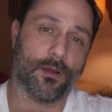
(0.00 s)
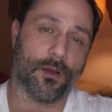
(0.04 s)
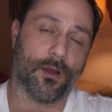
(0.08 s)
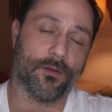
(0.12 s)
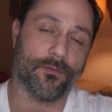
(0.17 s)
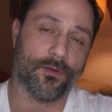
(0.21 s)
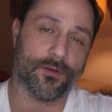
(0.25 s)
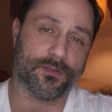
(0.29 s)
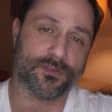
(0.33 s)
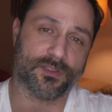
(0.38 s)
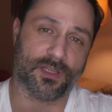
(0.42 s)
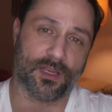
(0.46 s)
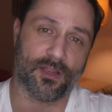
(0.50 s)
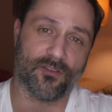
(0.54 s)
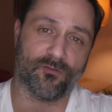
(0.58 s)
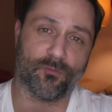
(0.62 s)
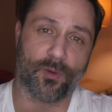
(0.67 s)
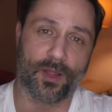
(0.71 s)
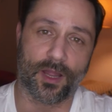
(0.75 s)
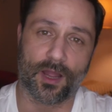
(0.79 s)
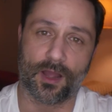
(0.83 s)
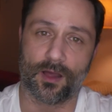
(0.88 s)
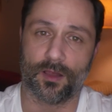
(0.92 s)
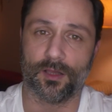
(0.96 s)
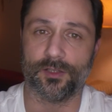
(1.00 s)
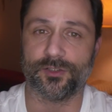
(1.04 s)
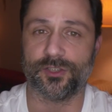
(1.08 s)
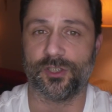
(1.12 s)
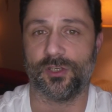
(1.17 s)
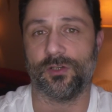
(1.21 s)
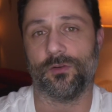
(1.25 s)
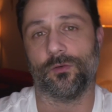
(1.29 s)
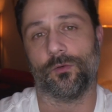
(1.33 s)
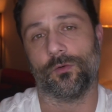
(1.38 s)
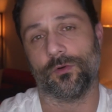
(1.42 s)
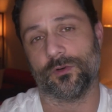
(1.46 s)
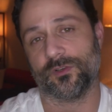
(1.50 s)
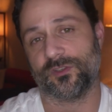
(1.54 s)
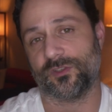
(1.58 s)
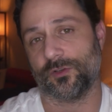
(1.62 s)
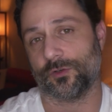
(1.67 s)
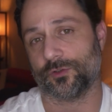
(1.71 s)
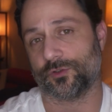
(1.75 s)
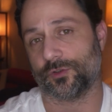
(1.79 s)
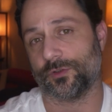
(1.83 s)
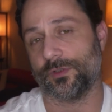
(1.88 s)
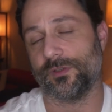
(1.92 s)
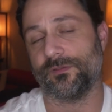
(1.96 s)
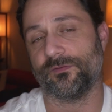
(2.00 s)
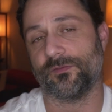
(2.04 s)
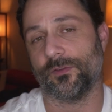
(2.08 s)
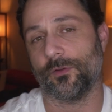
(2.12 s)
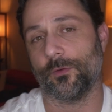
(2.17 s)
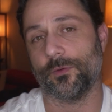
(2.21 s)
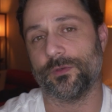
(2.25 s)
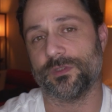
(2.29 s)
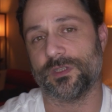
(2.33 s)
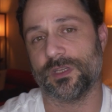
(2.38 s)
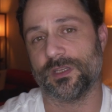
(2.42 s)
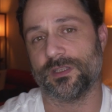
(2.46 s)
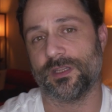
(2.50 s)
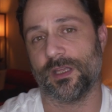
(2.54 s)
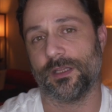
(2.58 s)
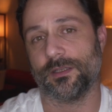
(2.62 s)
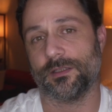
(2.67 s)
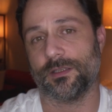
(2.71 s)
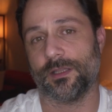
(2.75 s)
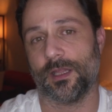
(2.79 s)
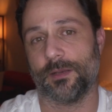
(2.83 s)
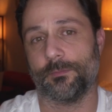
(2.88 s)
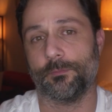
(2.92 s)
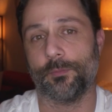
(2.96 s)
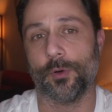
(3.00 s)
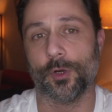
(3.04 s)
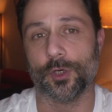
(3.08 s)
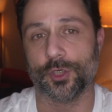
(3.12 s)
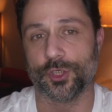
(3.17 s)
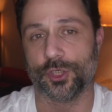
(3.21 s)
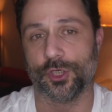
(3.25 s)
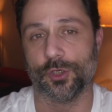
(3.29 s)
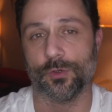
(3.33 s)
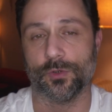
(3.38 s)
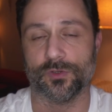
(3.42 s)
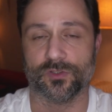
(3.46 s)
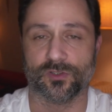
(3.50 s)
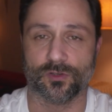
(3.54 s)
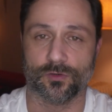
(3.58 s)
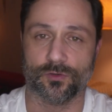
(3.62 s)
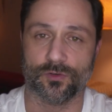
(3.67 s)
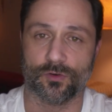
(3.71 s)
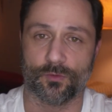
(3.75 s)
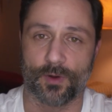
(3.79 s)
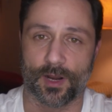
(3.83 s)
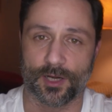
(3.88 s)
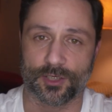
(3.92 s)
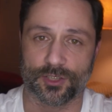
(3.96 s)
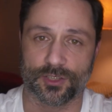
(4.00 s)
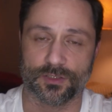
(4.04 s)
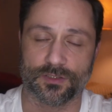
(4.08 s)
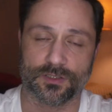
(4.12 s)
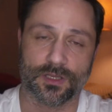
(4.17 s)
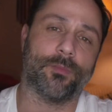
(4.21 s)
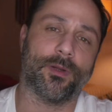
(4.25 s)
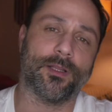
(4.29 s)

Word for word: of it, say, of biology or social influences that, that push you in certain directions.